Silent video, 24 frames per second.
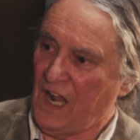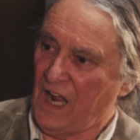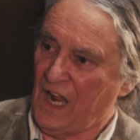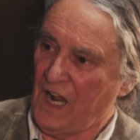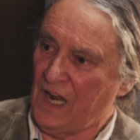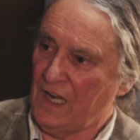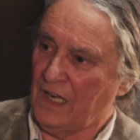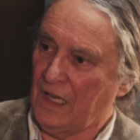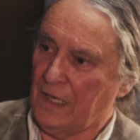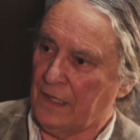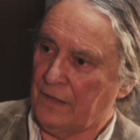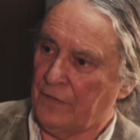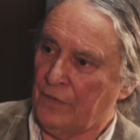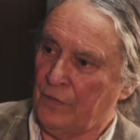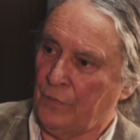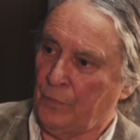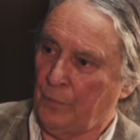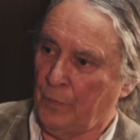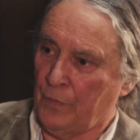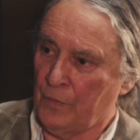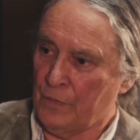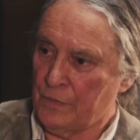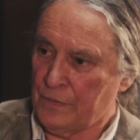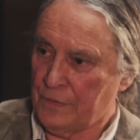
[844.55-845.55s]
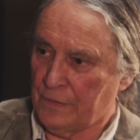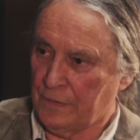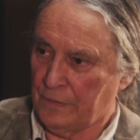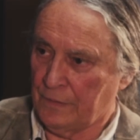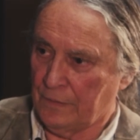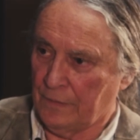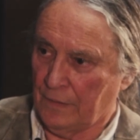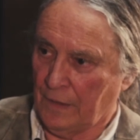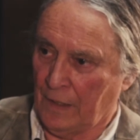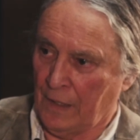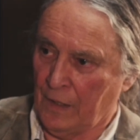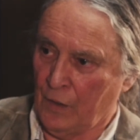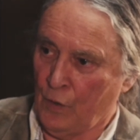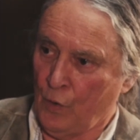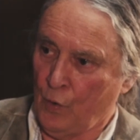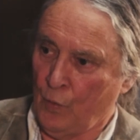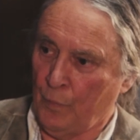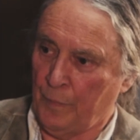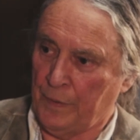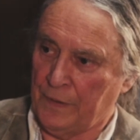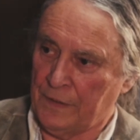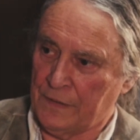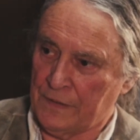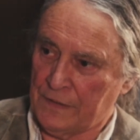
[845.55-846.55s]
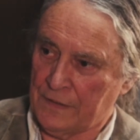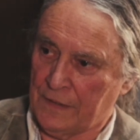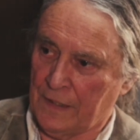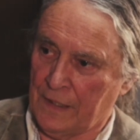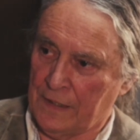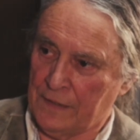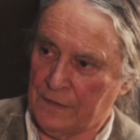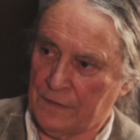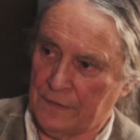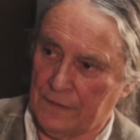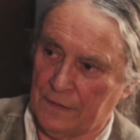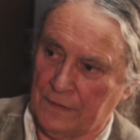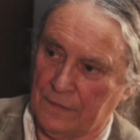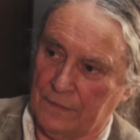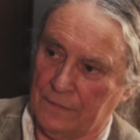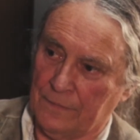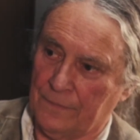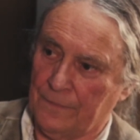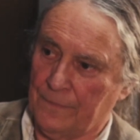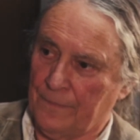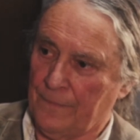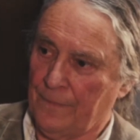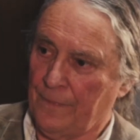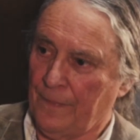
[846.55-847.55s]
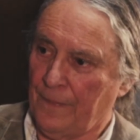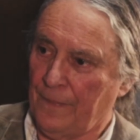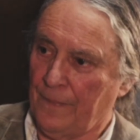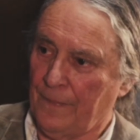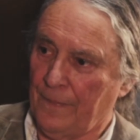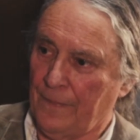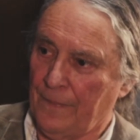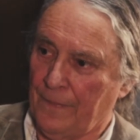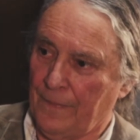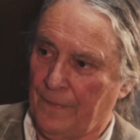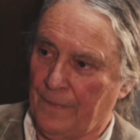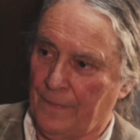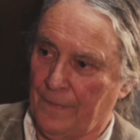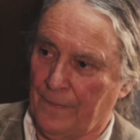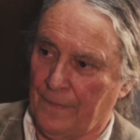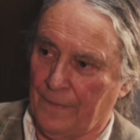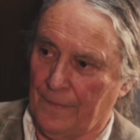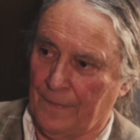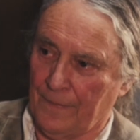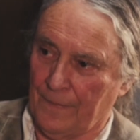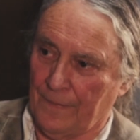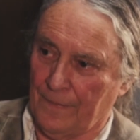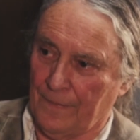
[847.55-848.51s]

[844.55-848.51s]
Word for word: I like this person. I hope he stays. Mm.